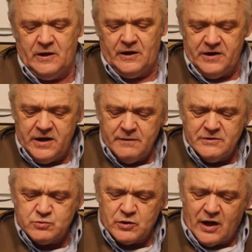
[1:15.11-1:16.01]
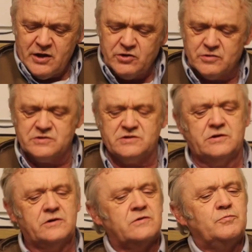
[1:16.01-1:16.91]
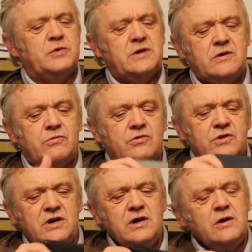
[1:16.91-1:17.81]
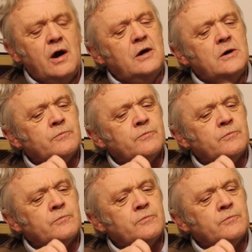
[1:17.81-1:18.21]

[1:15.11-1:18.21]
And here is what I consider to be the